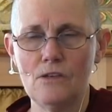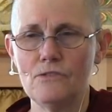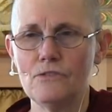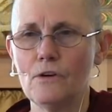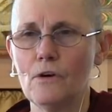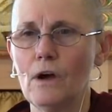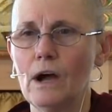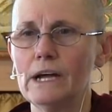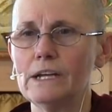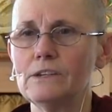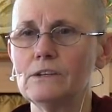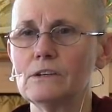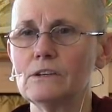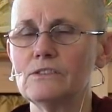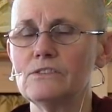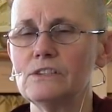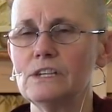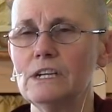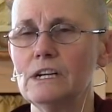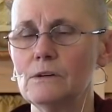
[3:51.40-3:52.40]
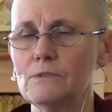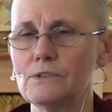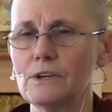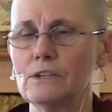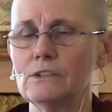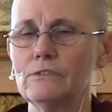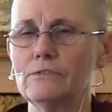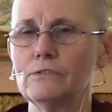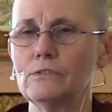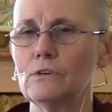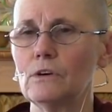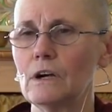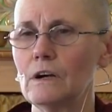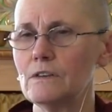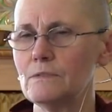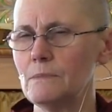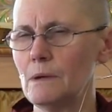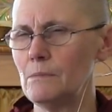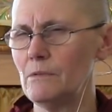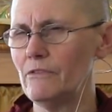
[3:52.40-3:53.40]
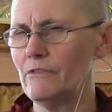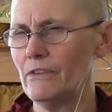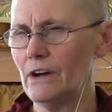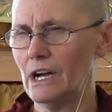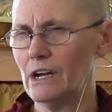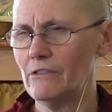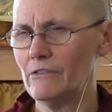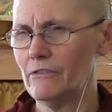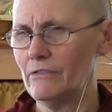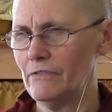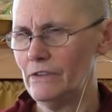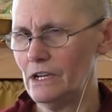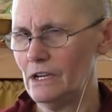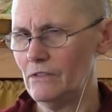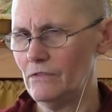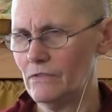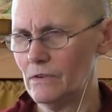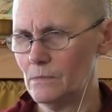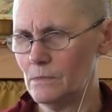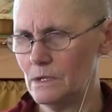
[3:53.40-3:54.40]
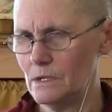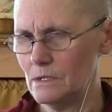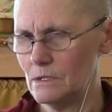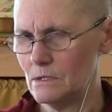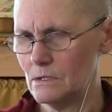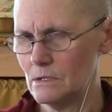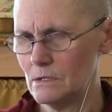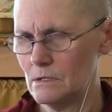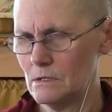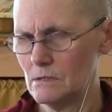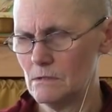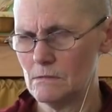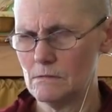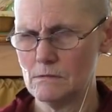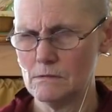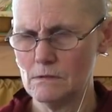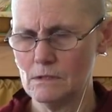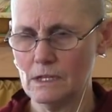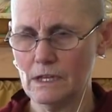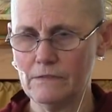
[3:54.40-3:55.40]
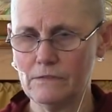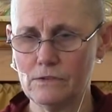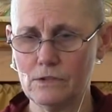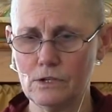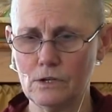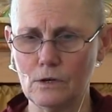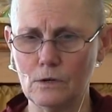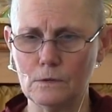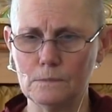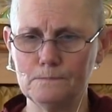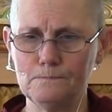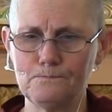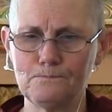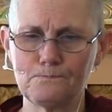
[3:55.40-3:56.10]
so I took a seat. I was on the floor. I was maybe five feet from his left toe.